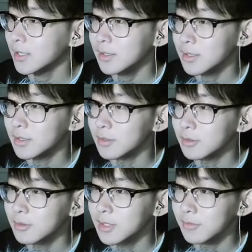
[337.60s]

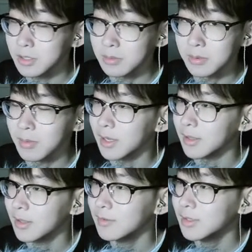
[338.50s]
into divisible by
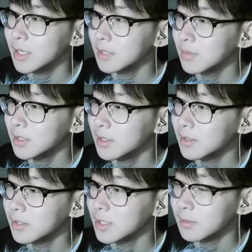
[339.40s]
11 test
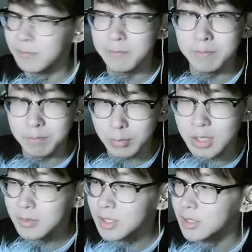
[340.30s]
bench, it's
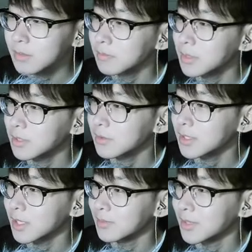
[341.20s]
pretty much of the
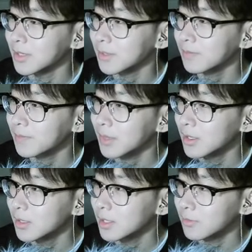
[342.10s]
same thing,
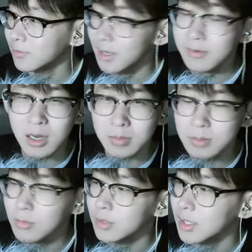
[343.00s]
except we have a
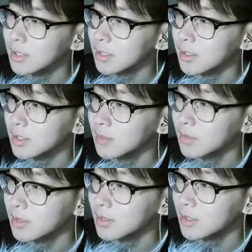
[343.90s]
couple more test cases
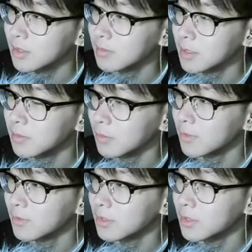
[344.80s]
because this is a bit more
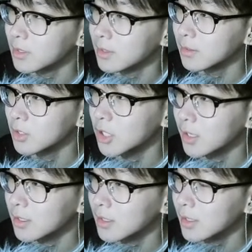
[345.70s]
difficult to
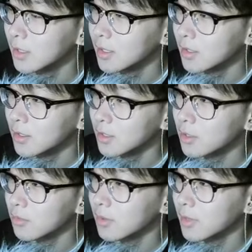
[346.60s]
check.
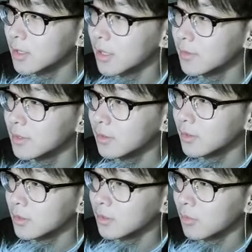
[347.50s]
0, 1, 11,
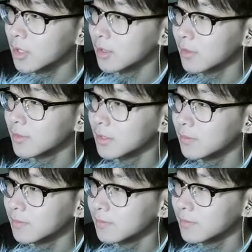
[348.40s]
111,
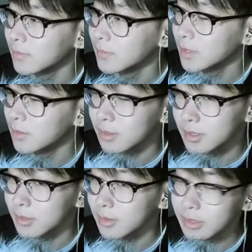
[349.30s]
0, 0,
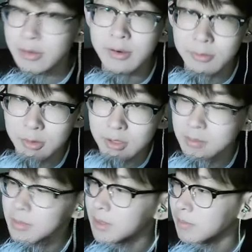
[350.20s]
0, 0, of course
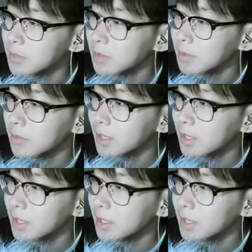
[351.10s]
our minimum